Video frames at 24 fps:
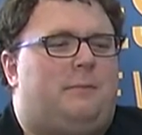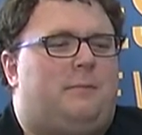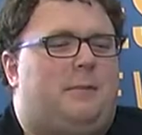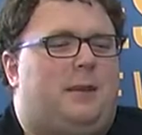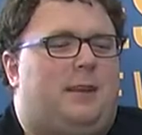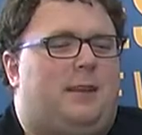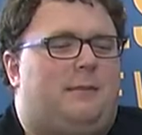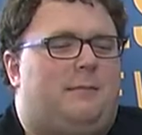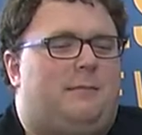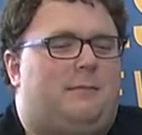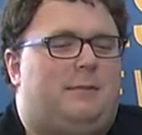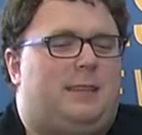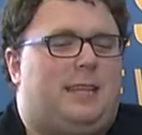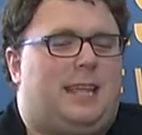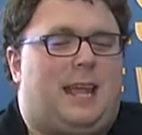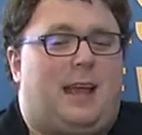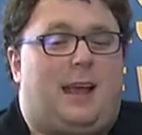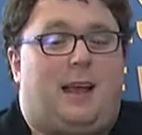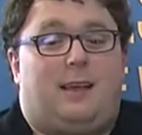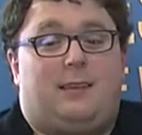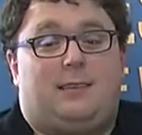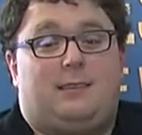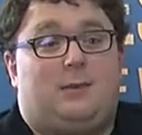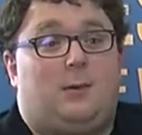But
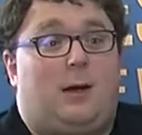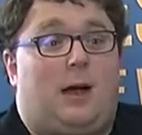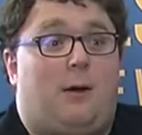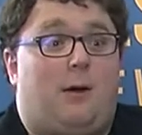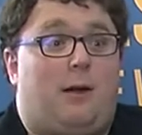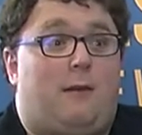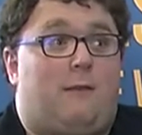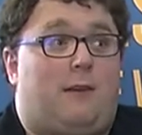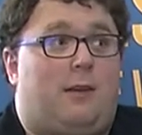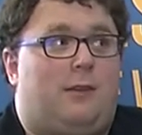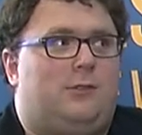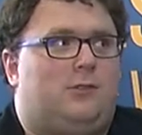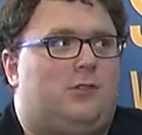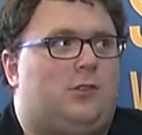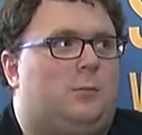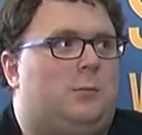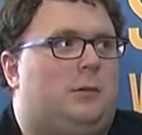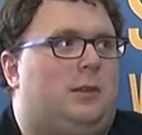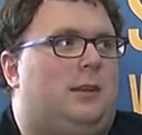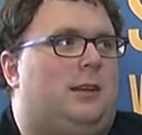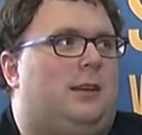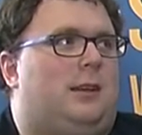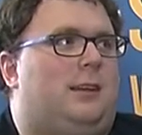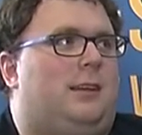yeah, so how I found
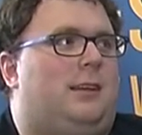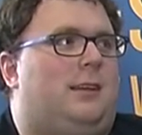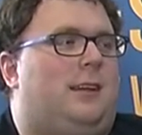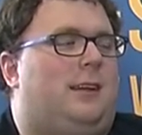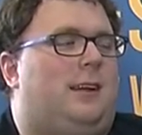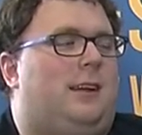Joomla